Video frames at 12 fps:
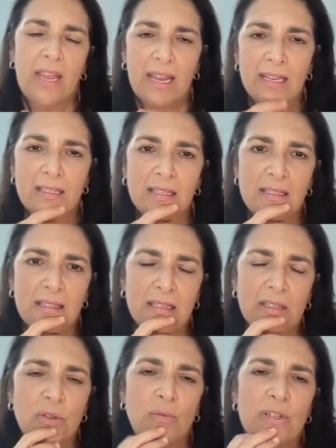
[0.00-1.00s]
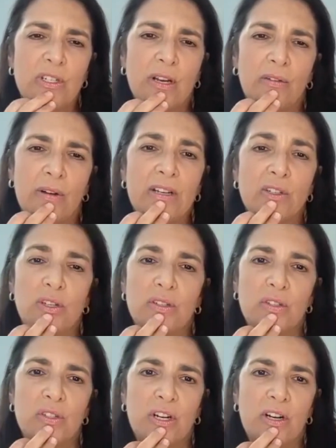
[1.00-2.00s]
cases since Regeneration
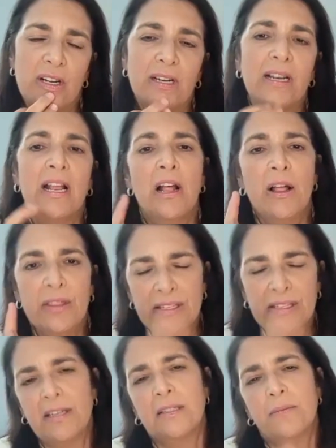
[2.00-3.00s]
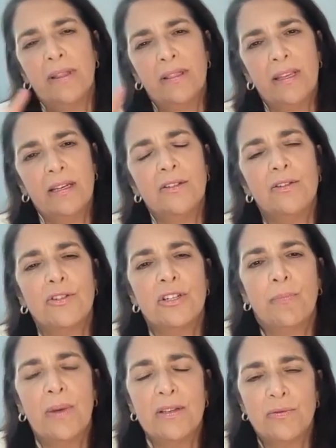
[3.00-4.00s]
has started, the 6-month
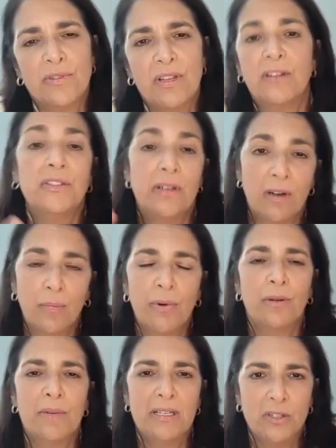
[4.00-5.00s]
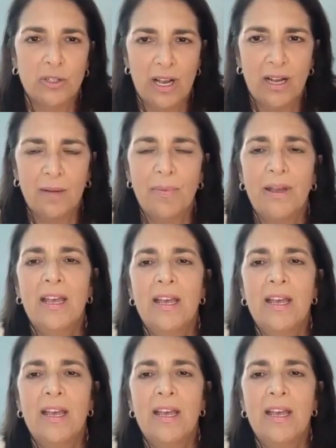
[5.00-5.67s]
internship has resulted in a permanent job.